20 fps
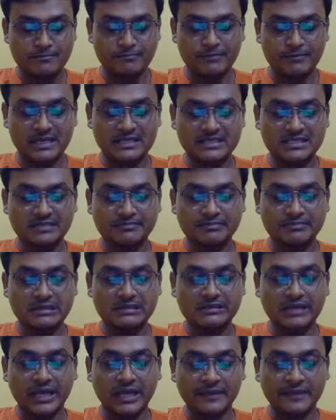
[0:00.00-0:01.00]

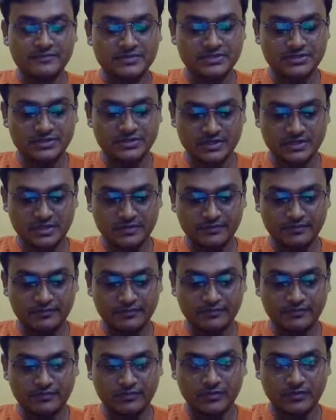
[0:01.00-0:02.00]
multiple times
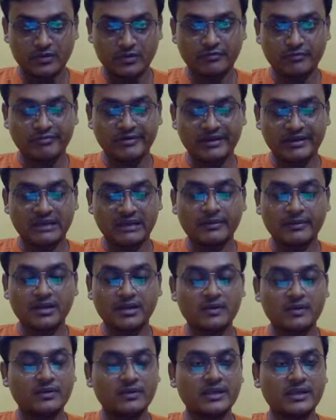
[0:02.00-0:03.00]

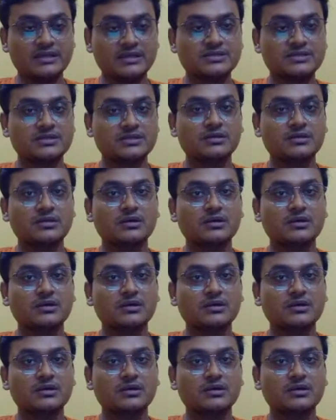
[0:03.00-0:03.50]
whenever you need.